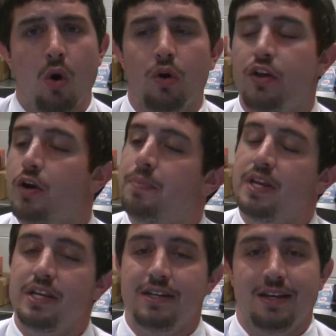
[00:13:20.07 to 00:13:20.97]
or their
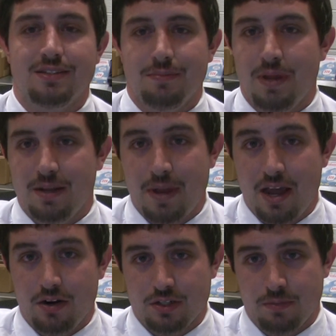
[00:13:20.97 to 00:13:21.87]
opinion doesn't
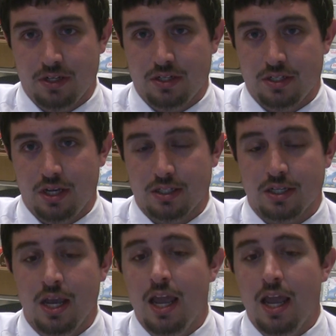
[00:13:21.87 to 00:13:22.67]
matter as much as us.